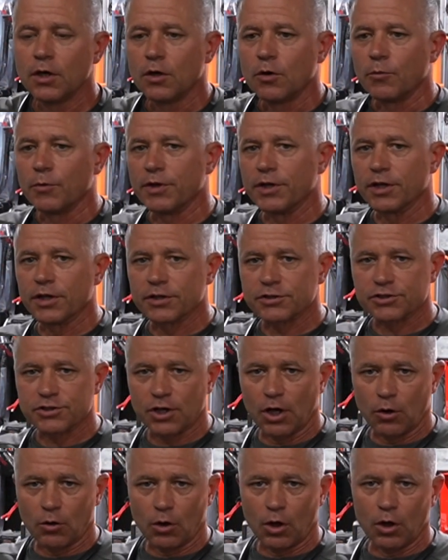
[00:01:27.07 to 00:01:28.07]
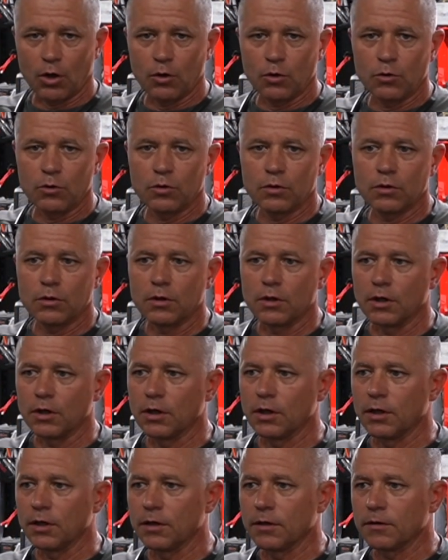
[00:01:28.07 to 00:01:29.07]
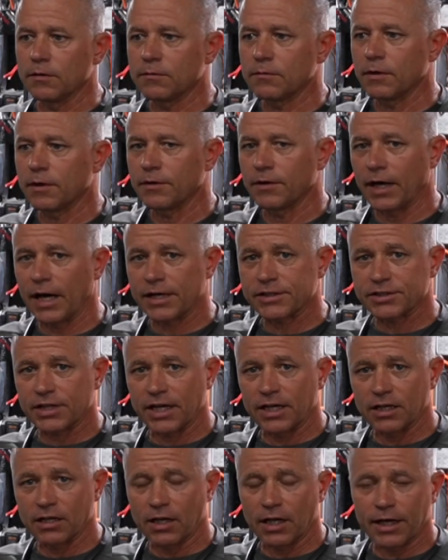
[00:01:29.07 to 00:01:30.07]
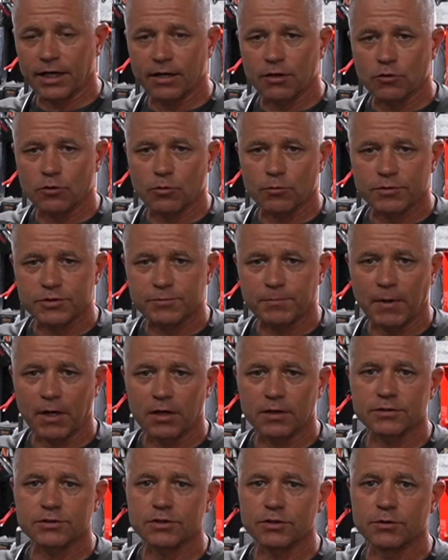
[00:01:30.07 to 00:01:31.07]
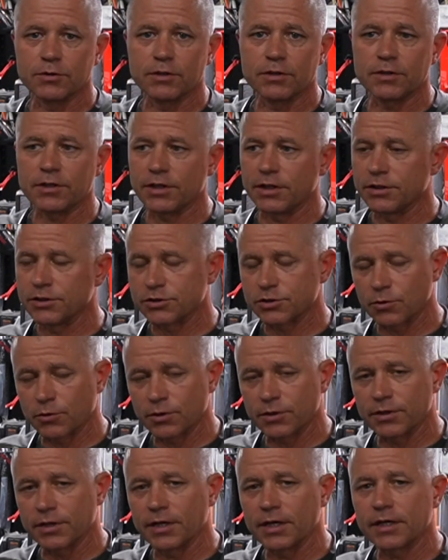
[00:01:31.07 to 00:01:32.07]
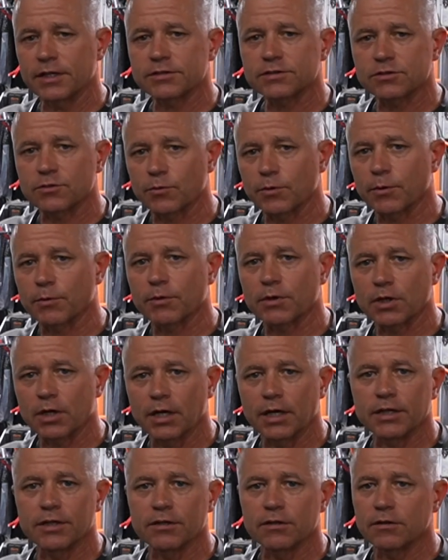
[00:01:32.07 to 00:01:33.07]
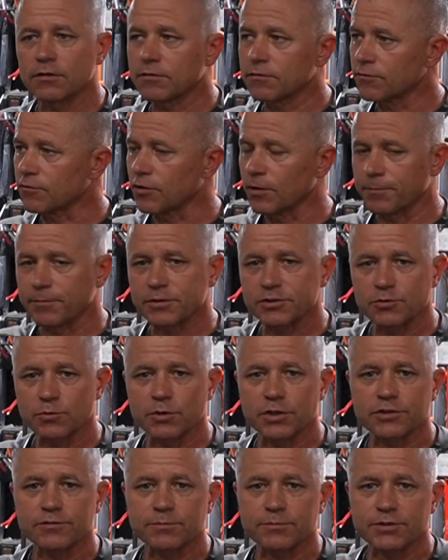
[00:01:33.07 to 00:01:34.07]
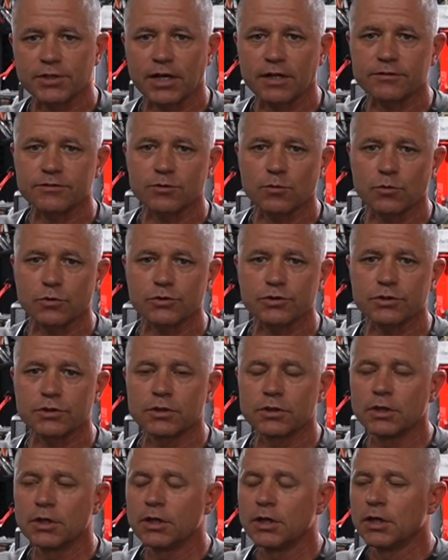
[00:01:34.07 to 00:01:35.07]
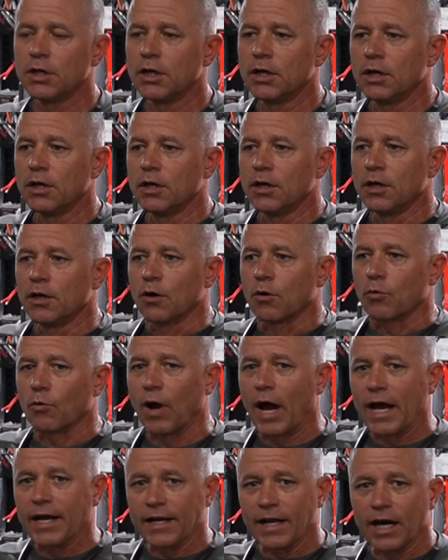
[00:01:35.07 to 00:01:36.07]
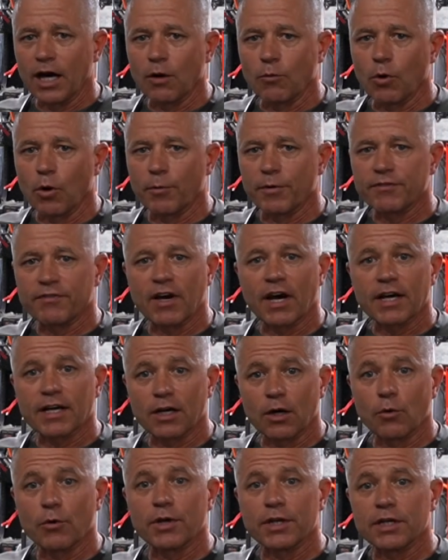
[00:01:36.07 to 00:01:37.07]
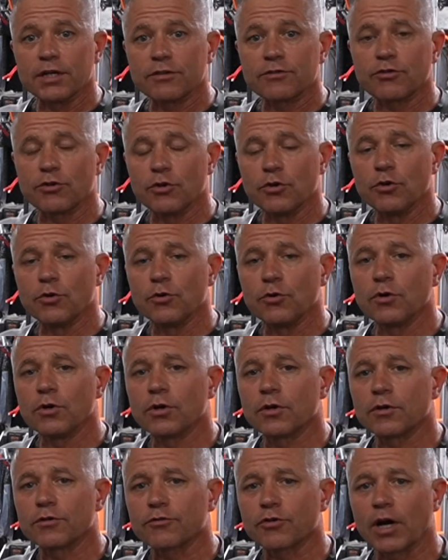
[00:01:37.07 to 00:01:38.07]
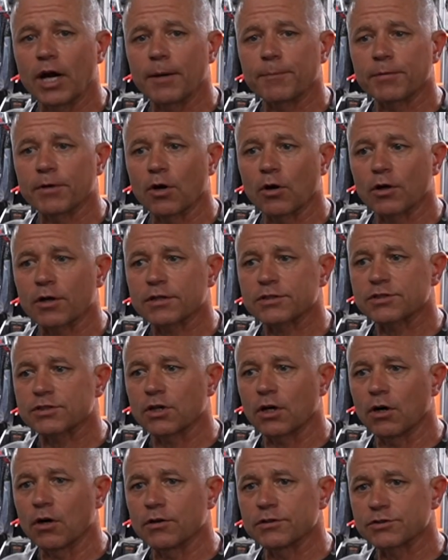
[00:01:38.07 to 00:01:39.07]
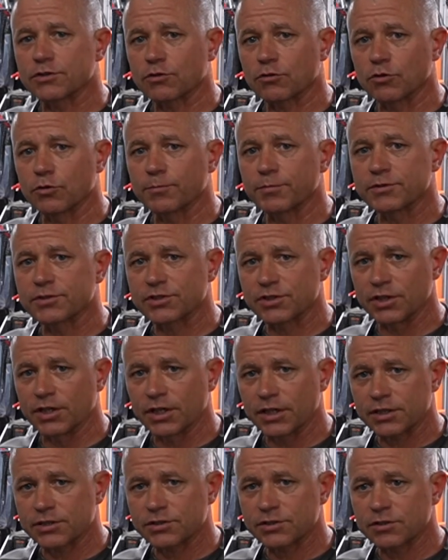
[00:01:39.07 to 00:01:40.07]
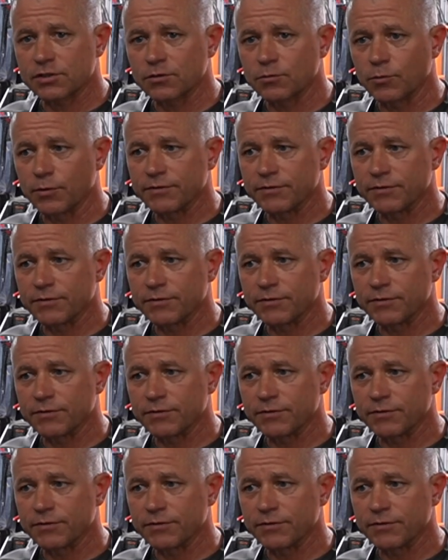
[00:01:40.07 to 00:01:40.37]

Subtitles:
We did a solo. Actually had the landowner respond to it. He enjoyed that, so we were glad to flip the switch from South Georgia. Right now, what we've got going into the trap in Arkansas is a group of 6.